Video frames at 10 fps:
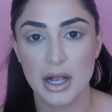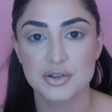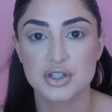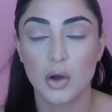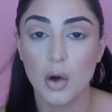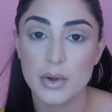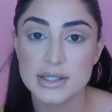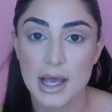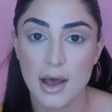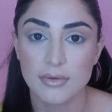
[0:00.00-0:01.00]
So always
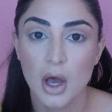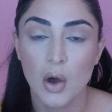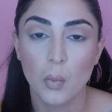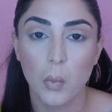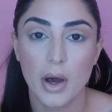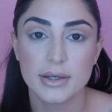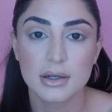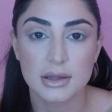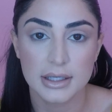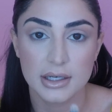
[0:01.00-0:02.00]
have one
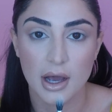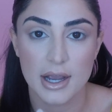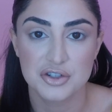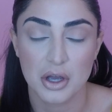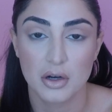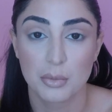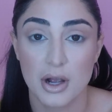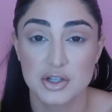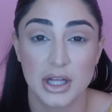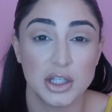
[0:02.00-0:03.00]
clean eyeshadow brush
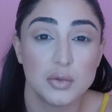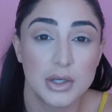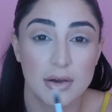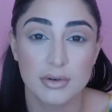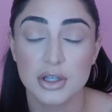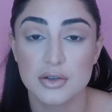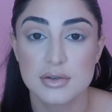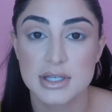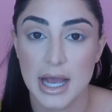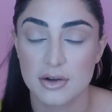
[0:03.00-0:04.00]
that you never use
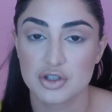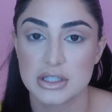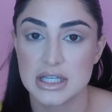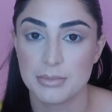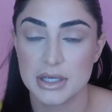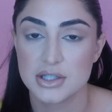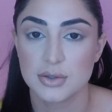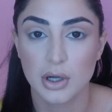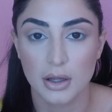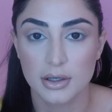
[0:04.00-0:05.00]
to actually dip into
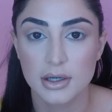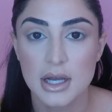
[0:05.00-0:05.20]
color.